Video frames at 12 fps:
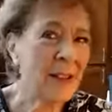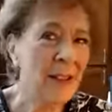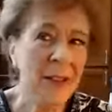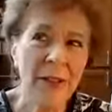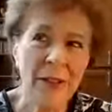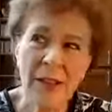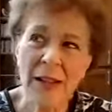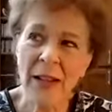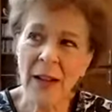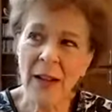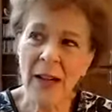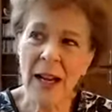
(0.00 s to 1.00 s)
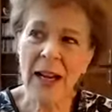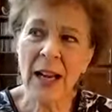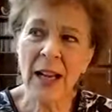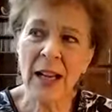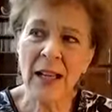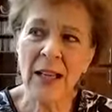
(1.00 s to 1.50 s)
you think, all right,
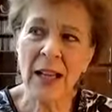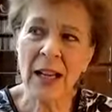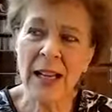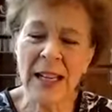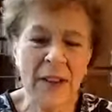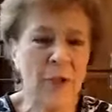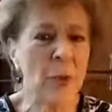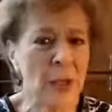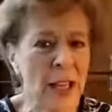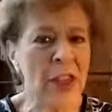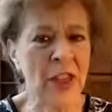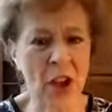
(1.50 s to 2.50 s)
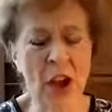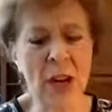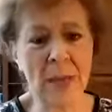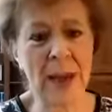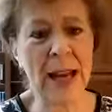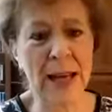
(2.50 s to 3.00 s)
I never really thought
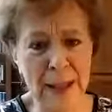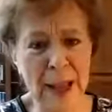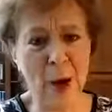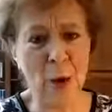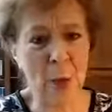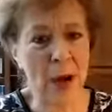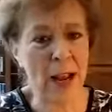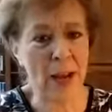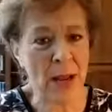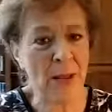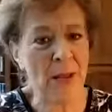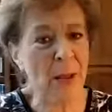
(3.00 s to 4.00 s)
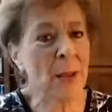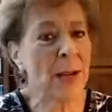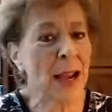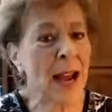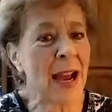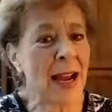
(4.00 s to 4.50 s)
about it that way.
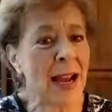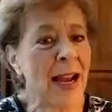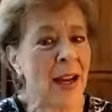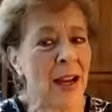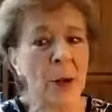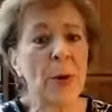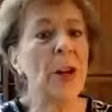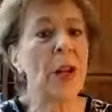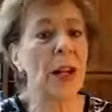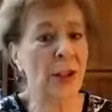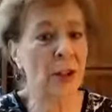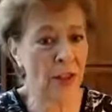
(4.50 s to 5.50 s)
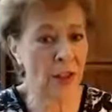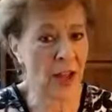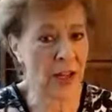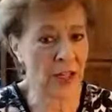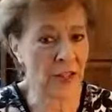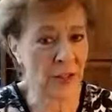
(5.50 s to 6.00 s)
Maybe I'll put a little thought
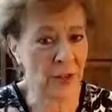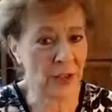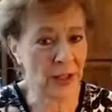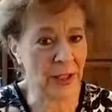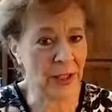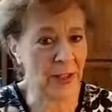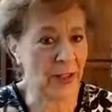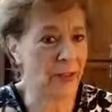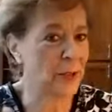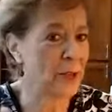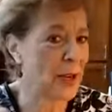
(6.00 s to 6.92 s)
into it and try